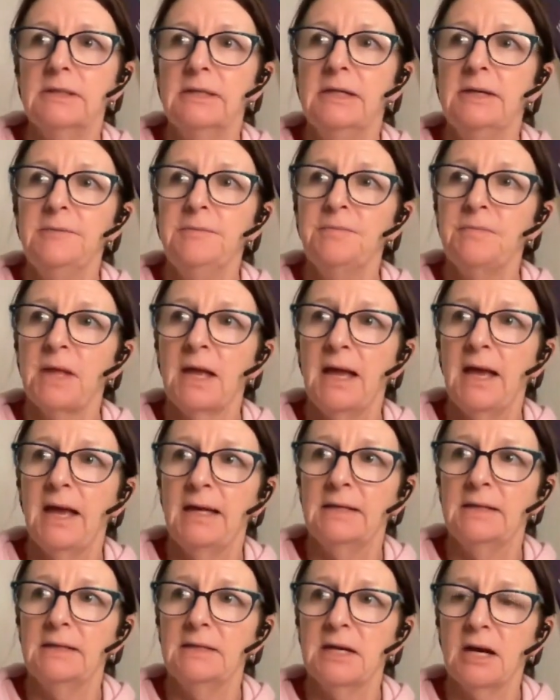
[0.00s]
And
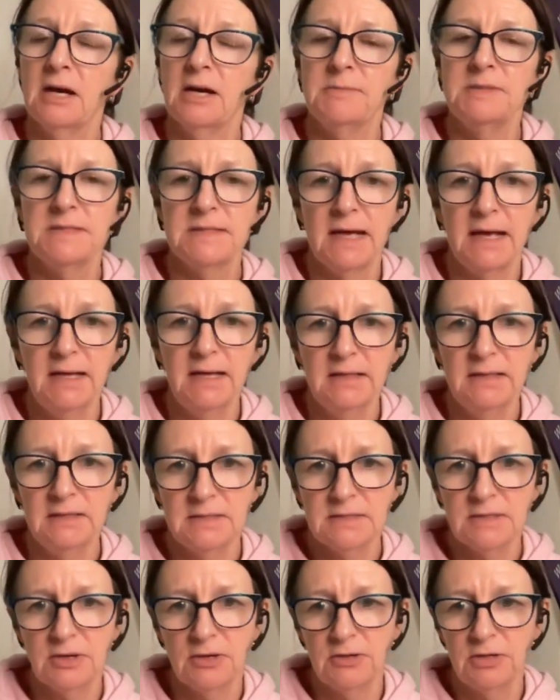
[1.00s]
I'm saying this so
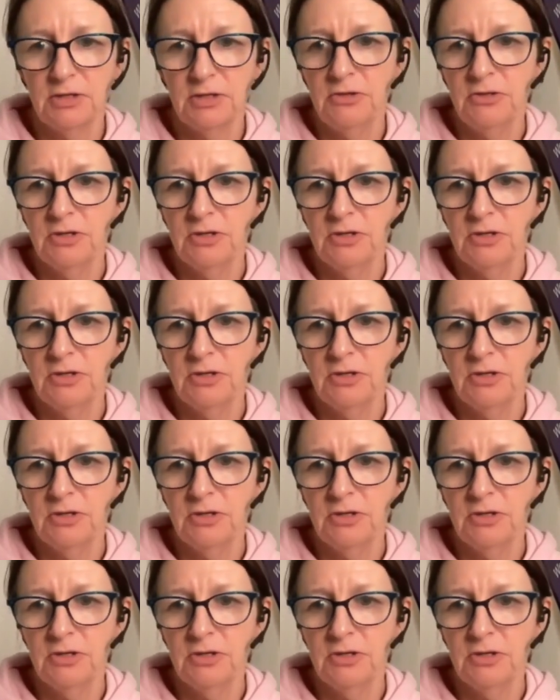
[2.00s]
that